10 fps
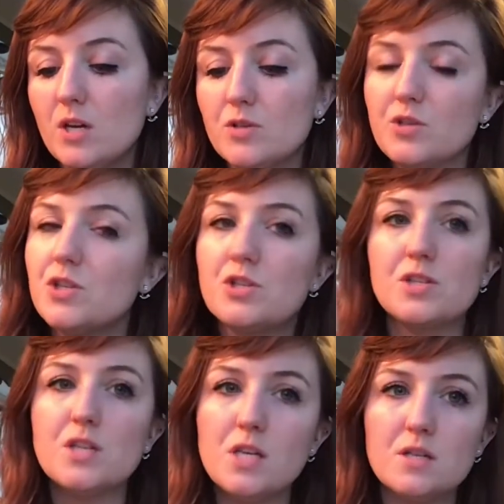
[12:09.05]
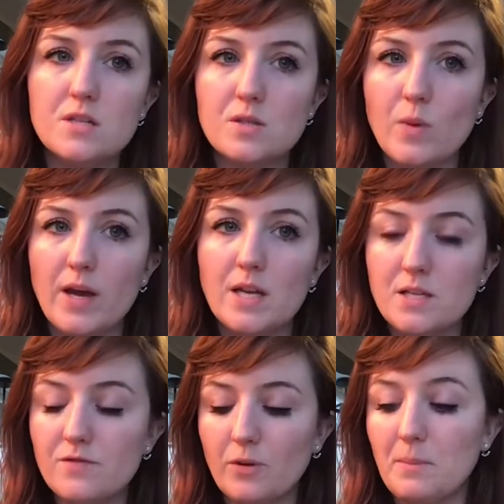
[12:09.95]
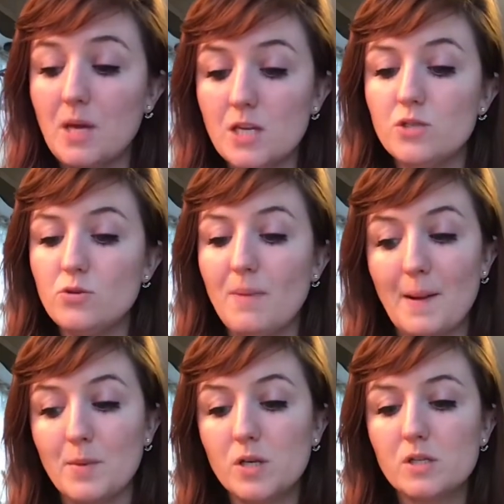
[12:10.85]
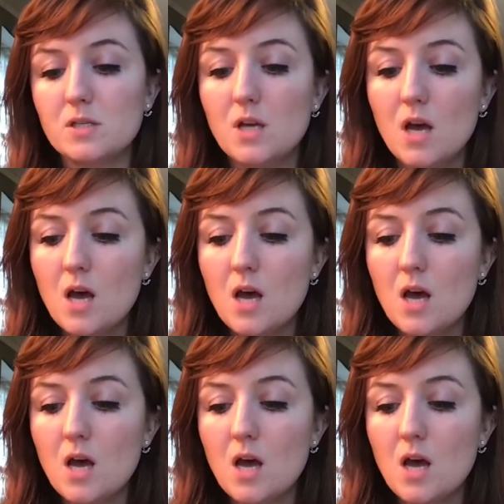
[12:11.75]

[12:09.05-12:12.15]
So this is just the easiest way it is for me to do my books.